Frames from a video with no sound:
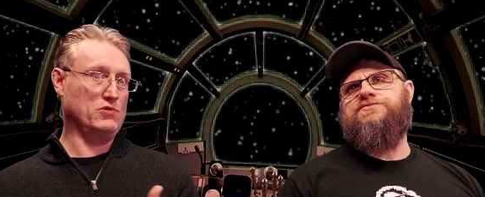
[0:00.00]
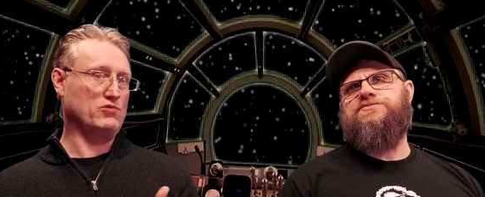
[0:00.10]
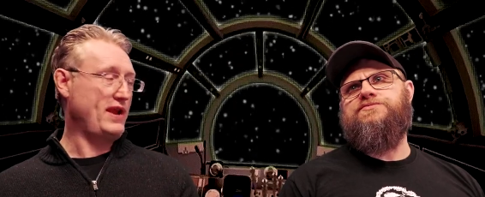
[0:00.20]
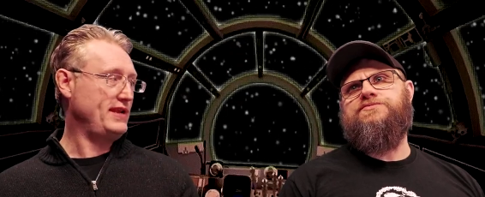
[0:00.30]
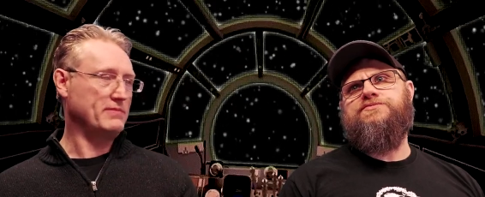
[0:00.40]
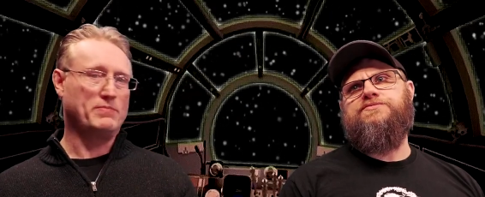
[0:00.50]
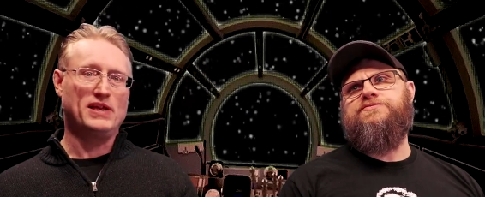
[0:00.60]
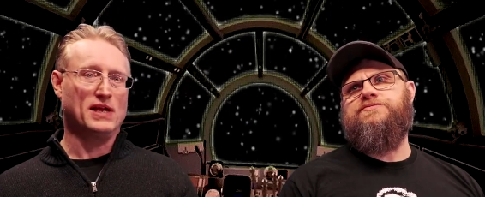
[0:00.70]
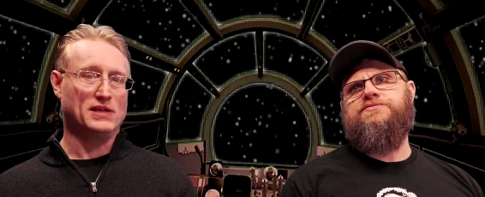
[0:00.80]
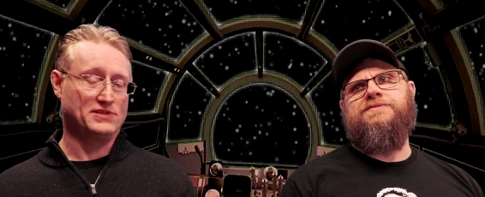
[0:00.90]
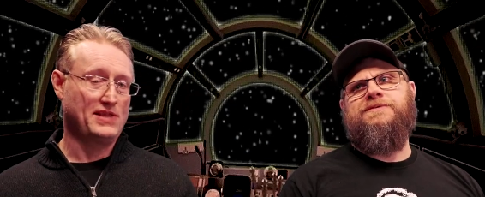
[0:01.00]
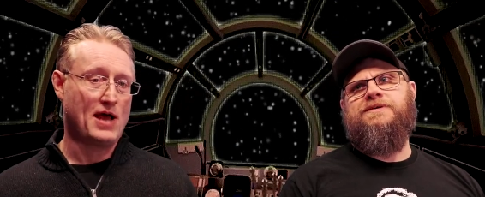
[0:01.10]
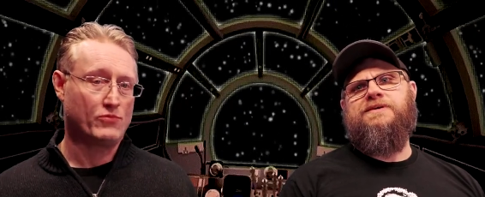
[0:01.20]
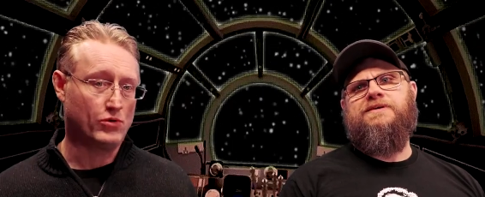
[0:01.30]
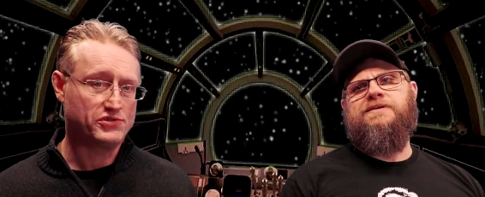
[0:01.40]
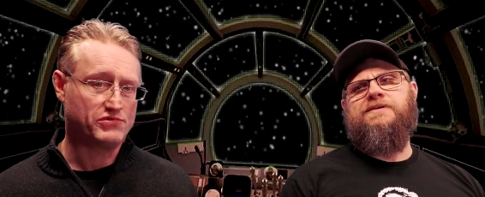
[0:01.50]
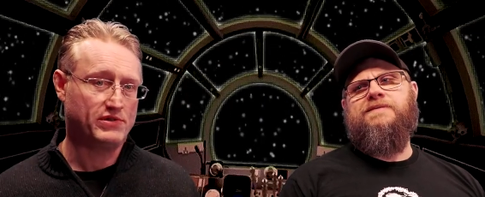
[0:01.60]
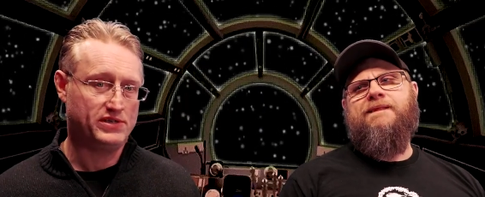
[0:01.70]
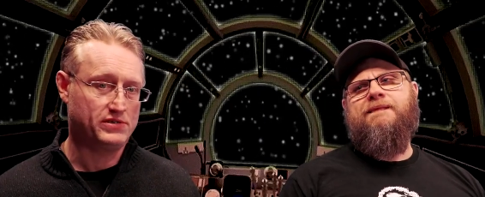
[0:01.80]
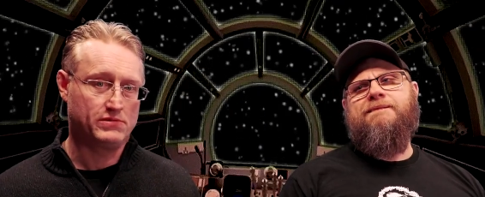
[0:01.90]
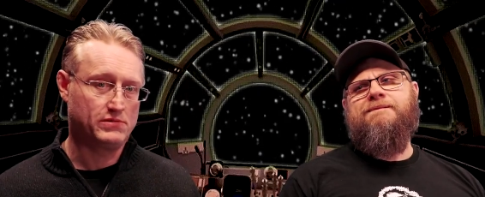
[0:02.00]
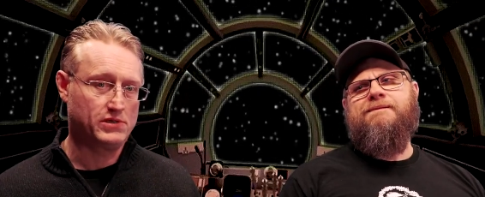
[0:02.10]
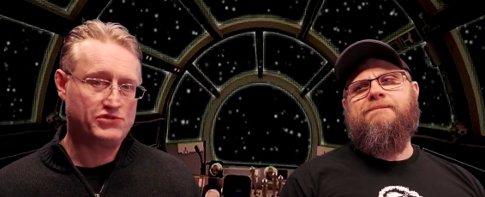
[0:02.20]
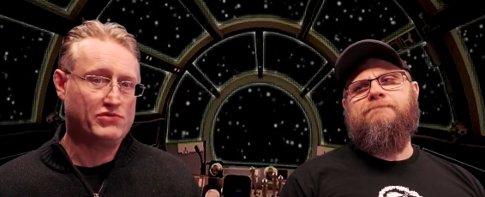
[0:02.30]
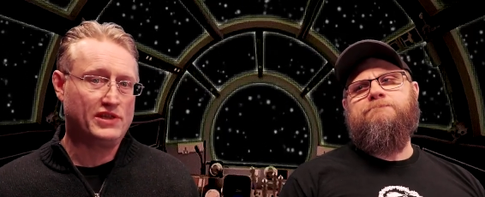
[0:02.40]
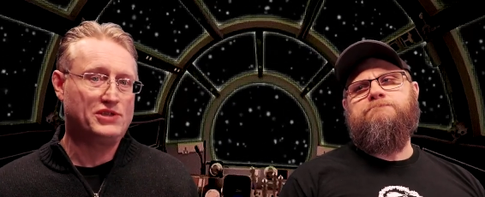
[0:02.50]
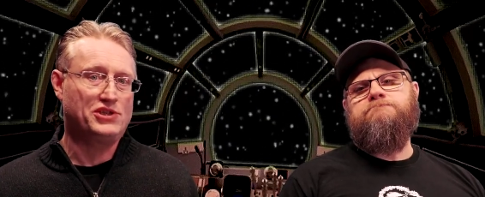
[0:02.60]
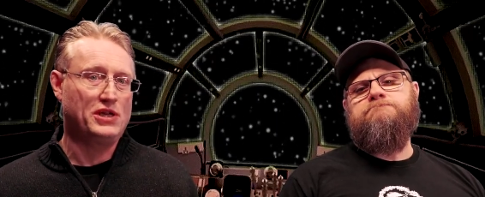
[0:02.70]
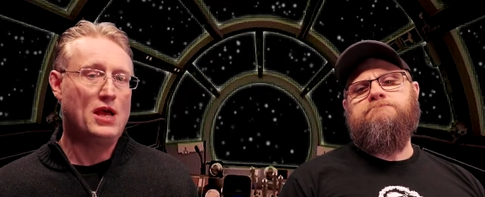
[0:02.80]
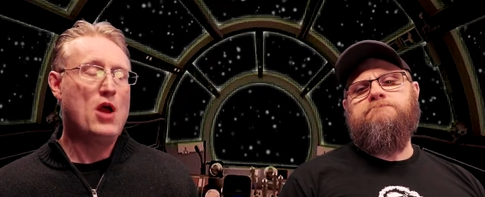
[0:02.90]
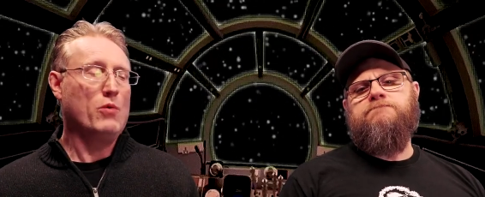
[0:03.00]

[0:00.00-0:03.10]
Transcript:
Speaker 1: greatness because that those three the trilogy.